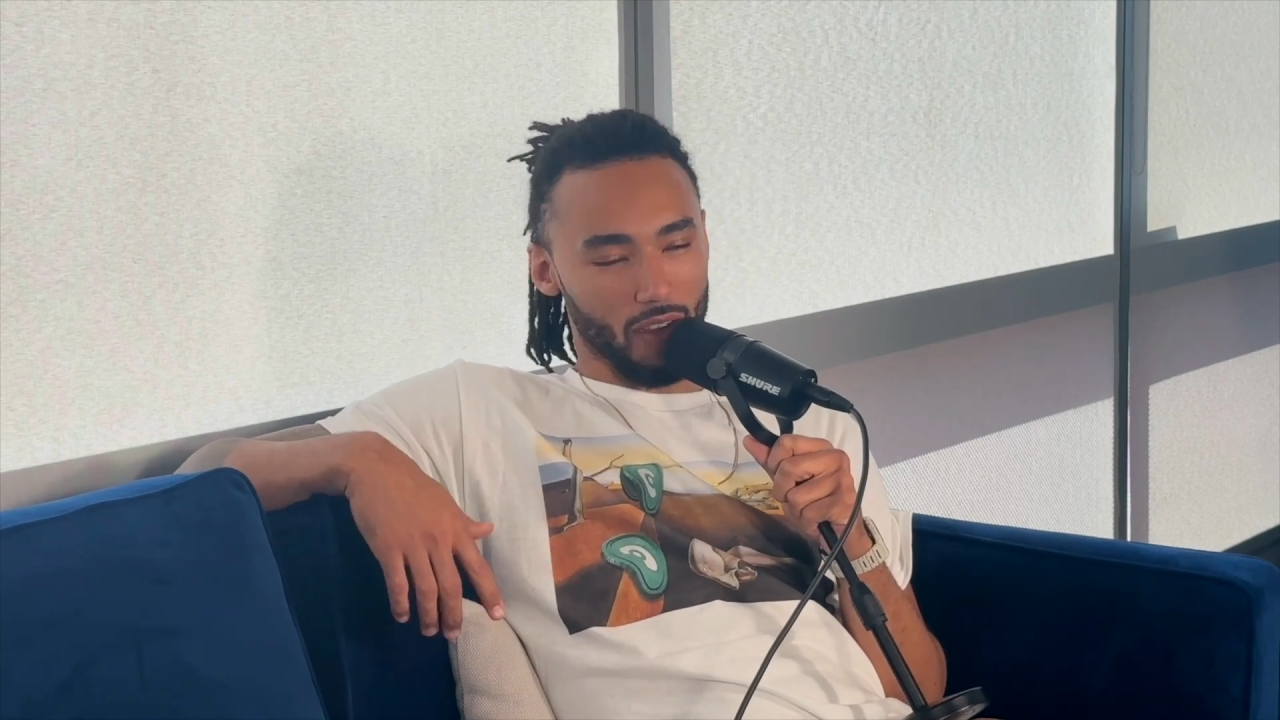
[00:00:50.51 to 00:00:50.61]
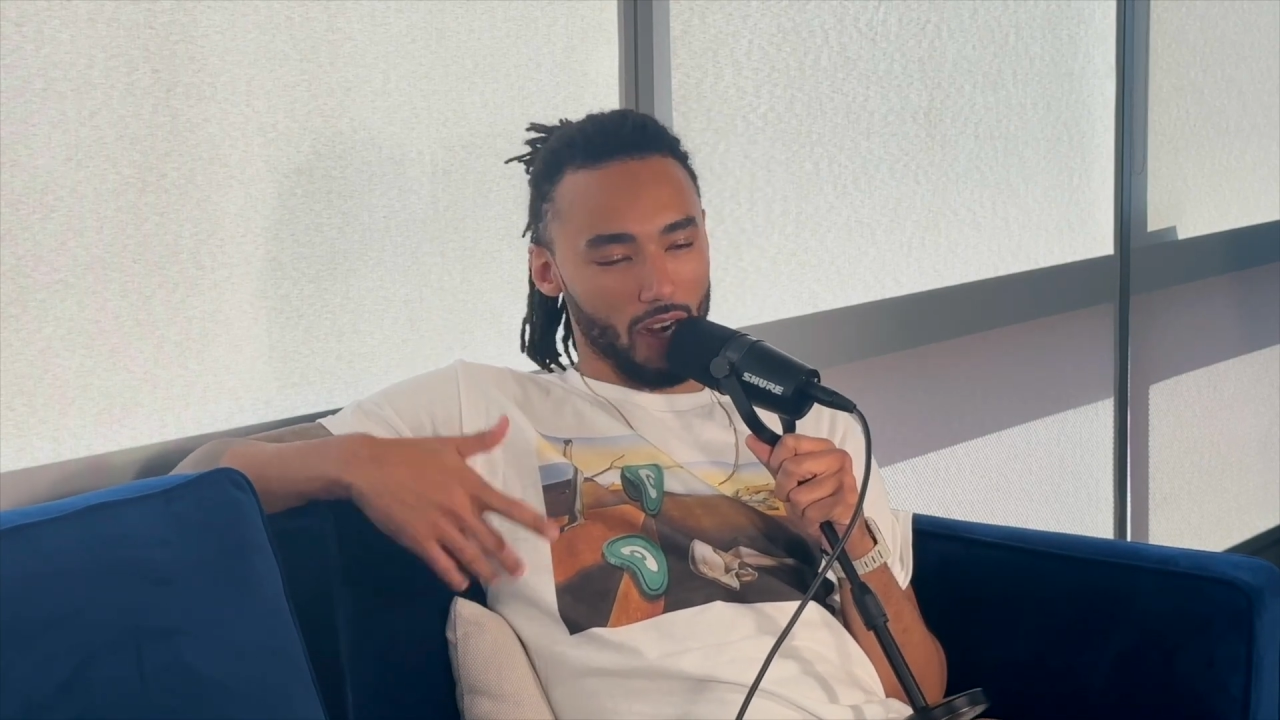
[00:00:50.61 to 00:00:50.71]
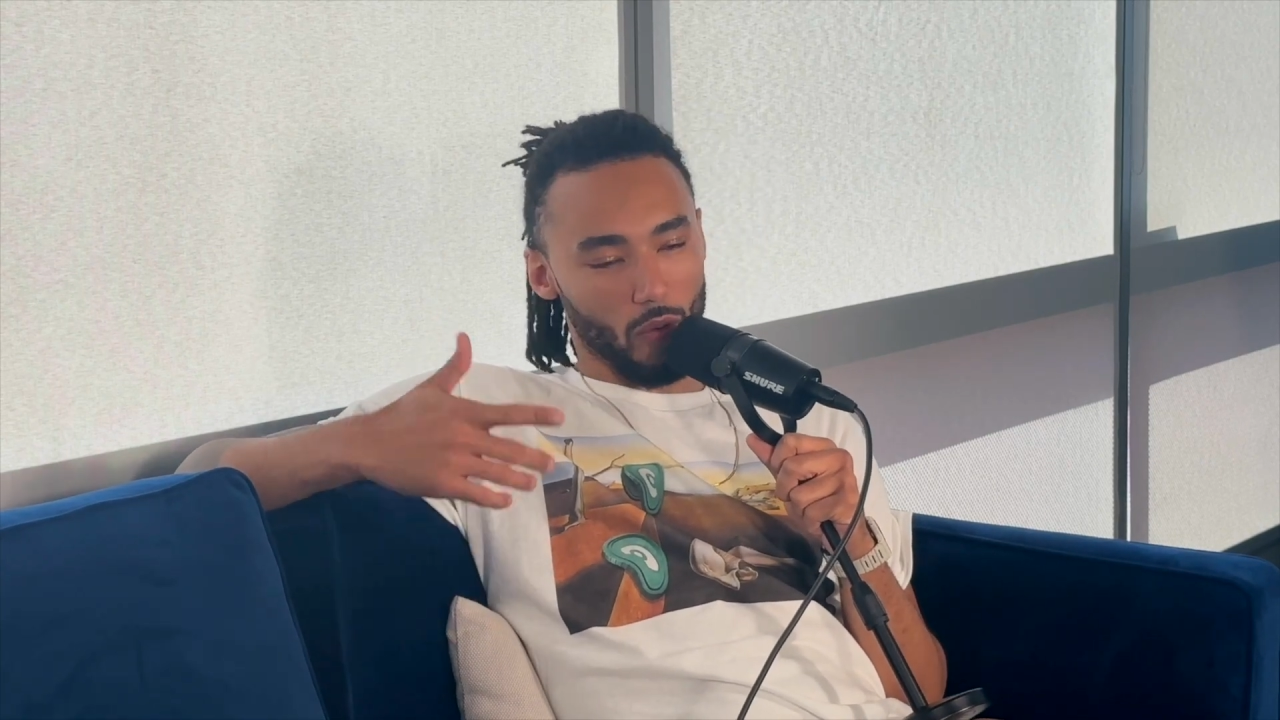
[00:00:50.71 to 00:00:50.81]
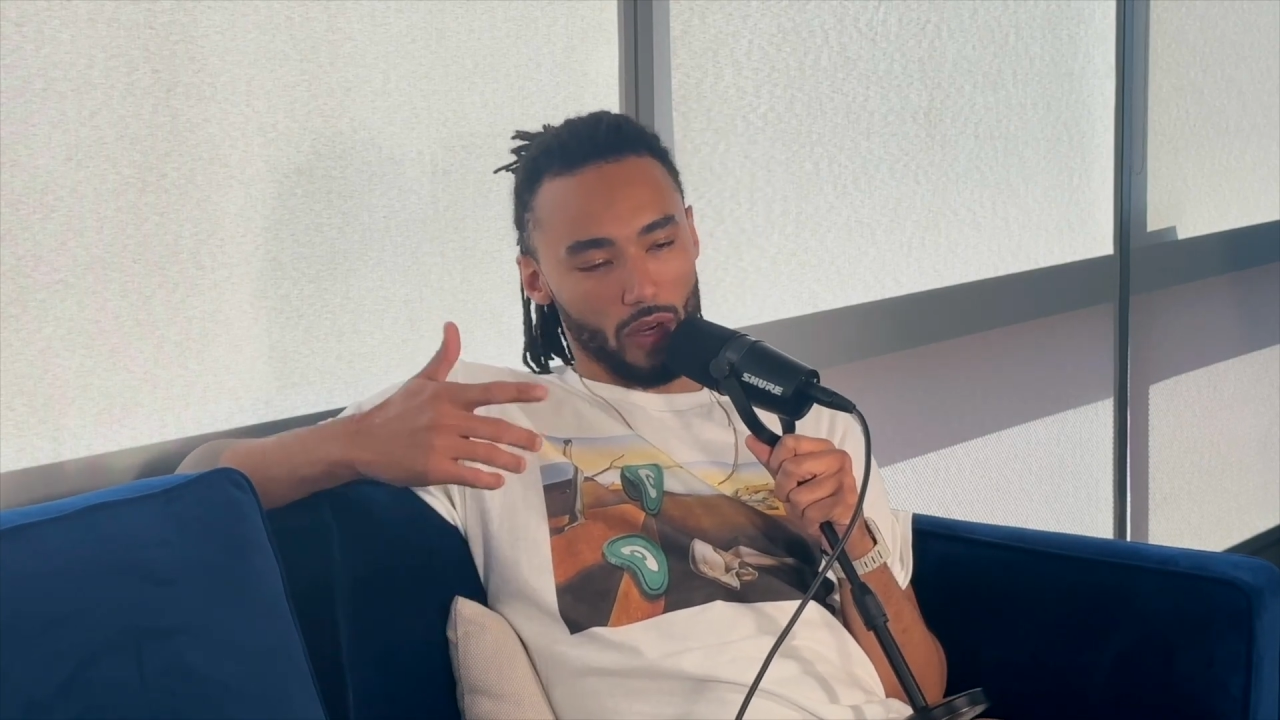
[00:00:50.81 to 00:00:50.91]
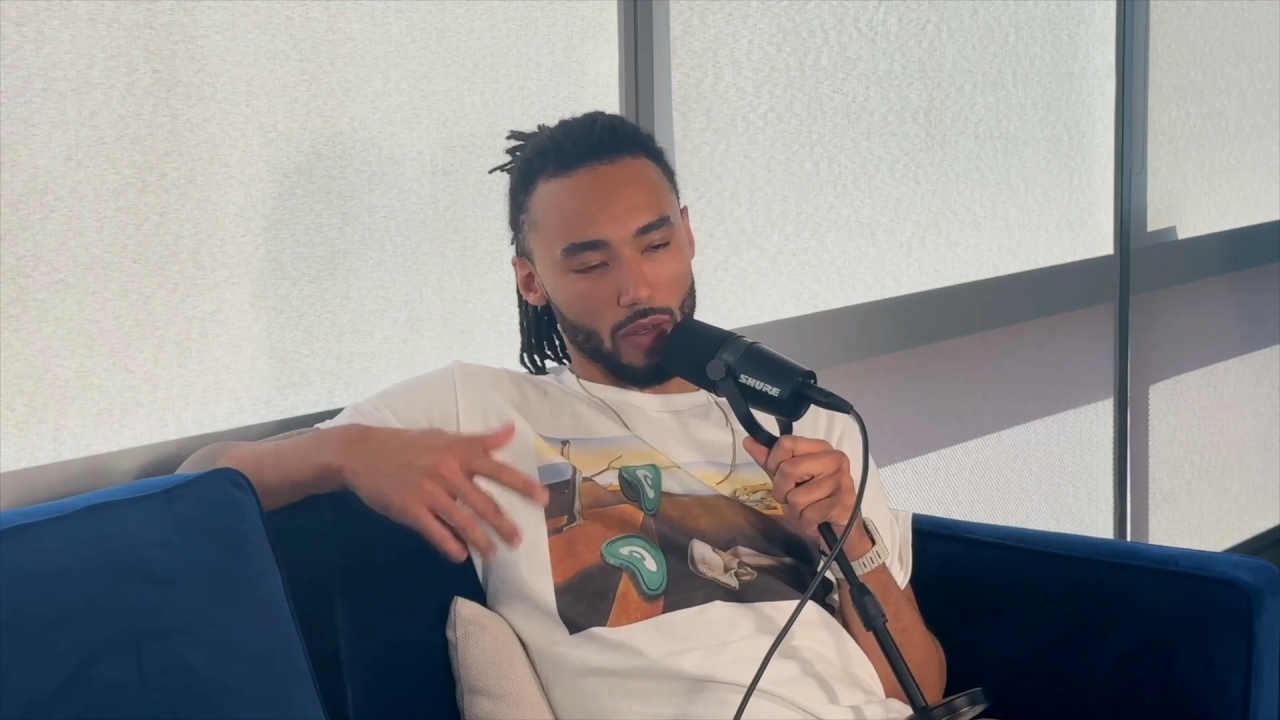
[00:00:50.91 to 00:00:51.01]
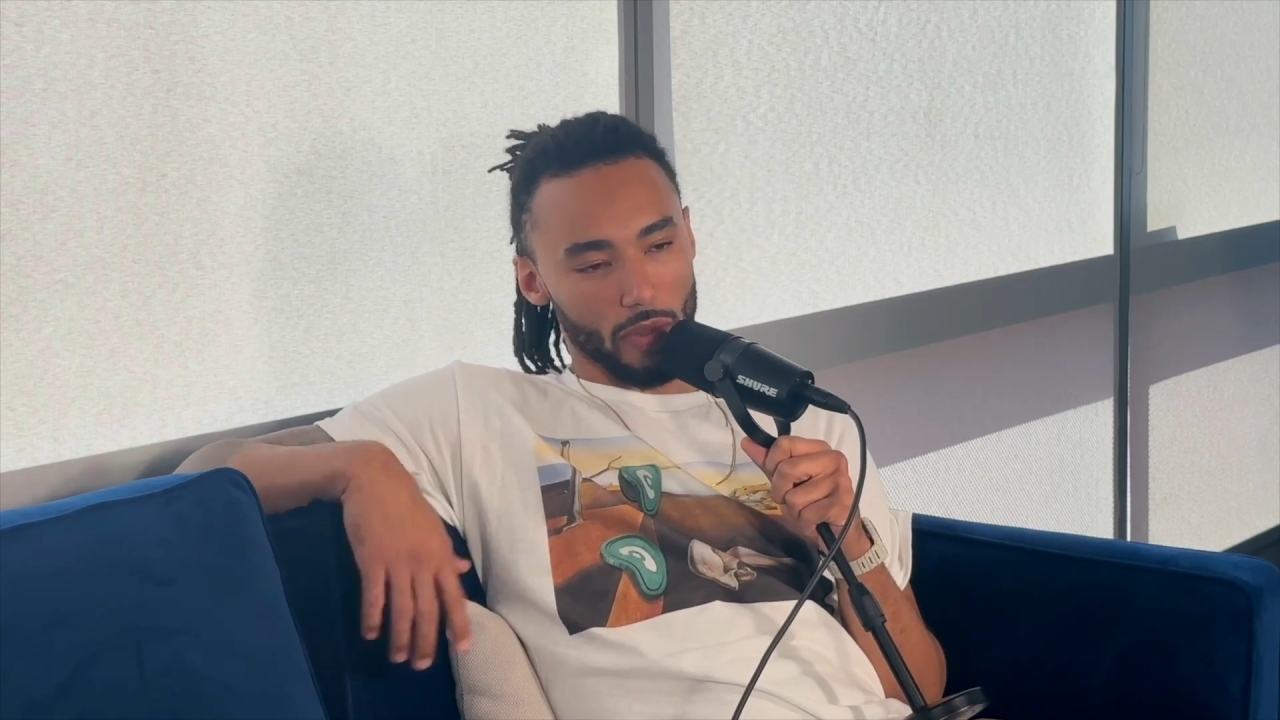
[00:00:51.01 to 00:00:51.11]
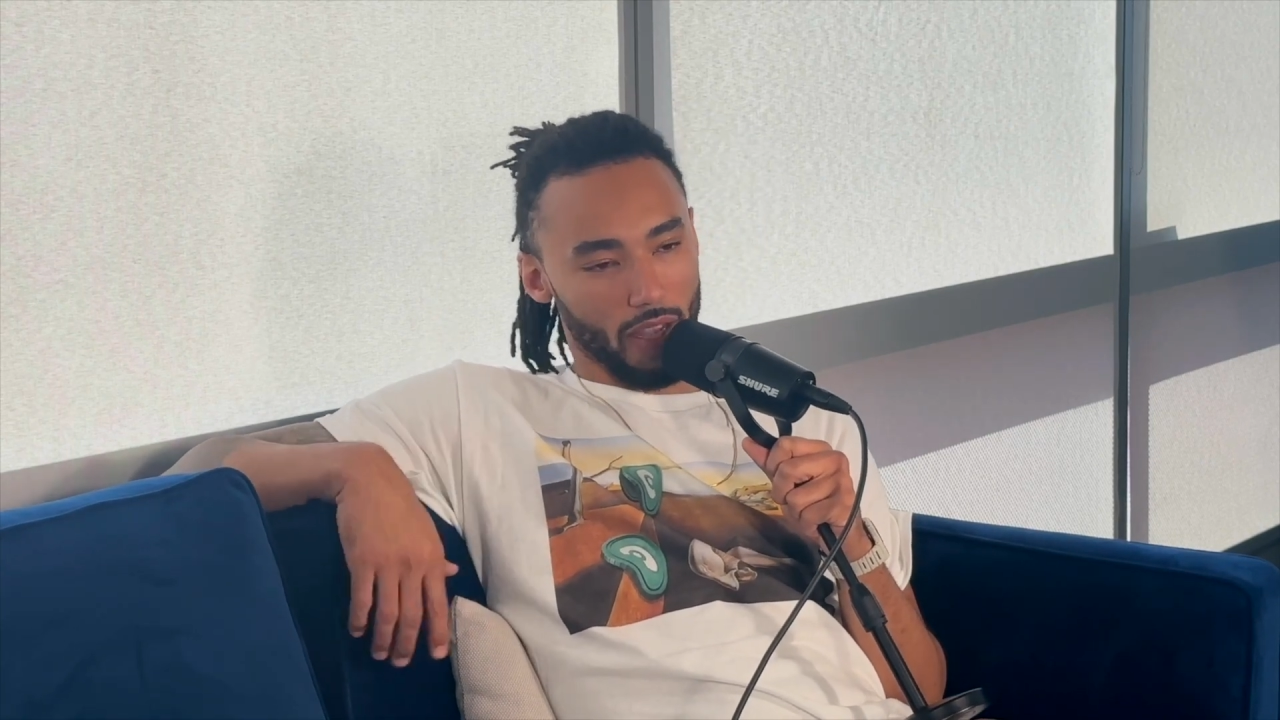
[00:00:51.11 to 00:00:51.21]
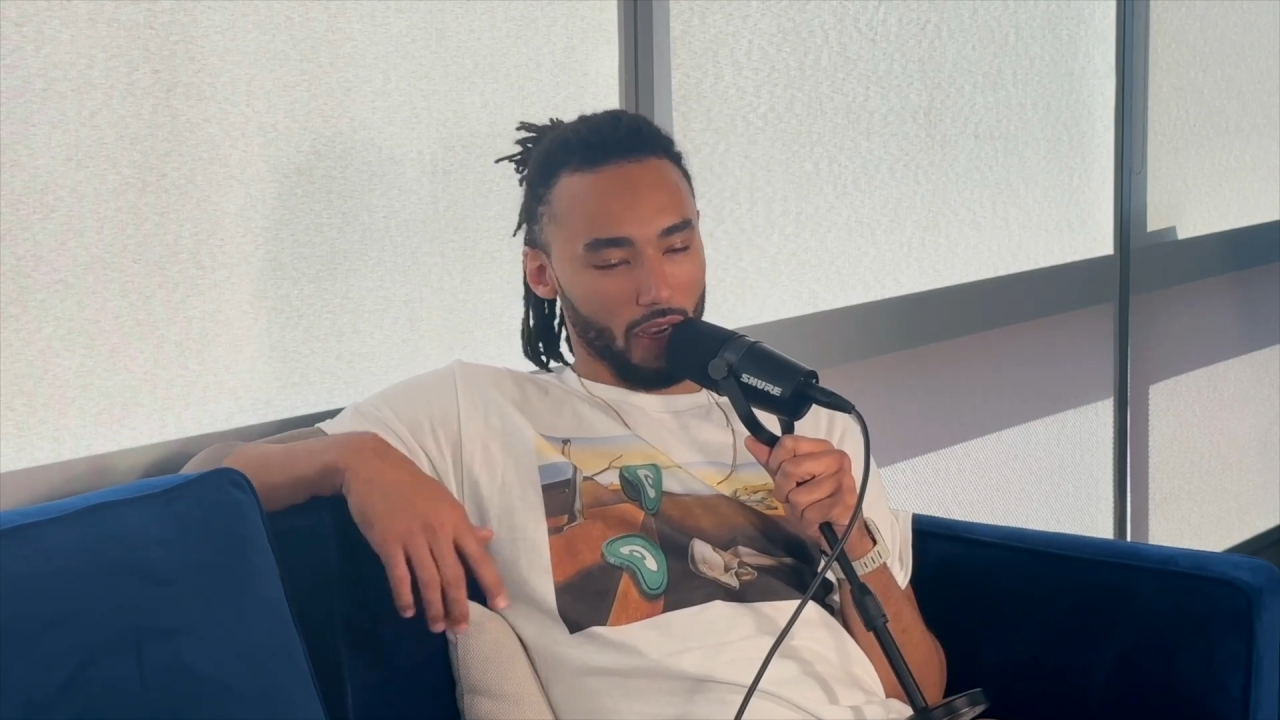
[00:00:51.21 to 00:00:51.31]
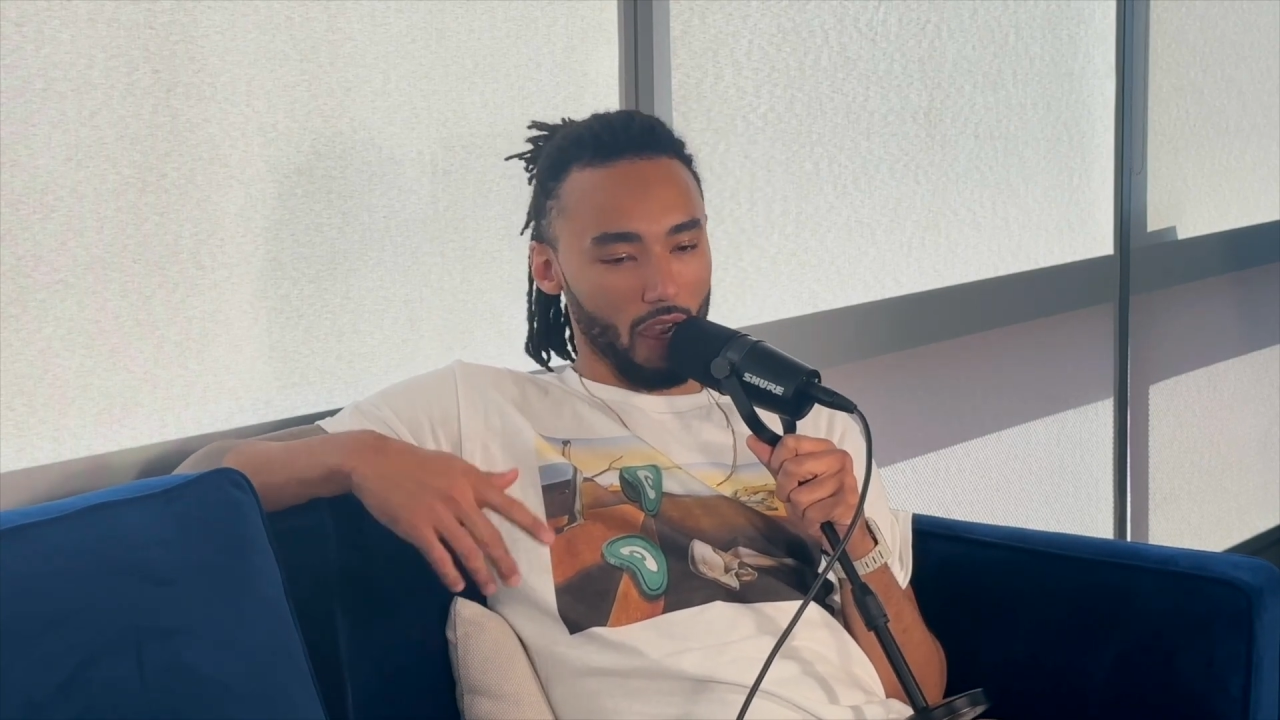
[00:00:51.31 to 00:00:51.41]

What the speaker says: kind of weird to be like,